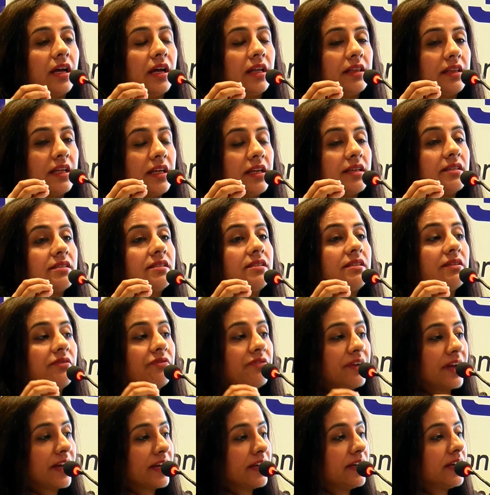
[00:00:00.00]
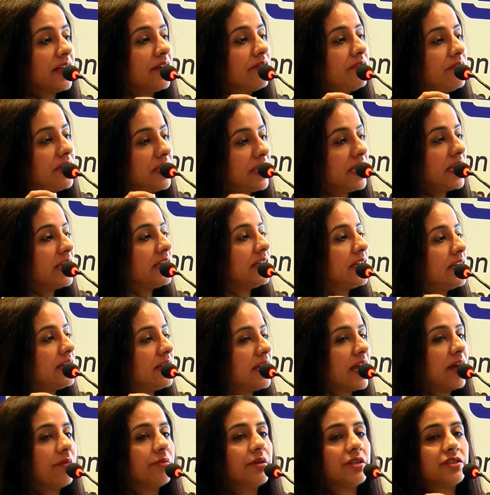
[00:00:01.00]
there is defective DNA
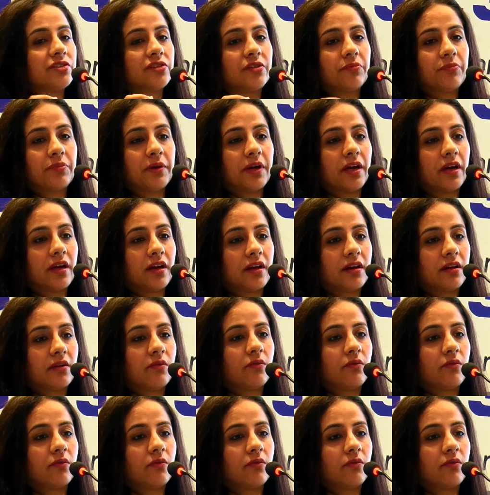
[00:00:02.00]
damage repair.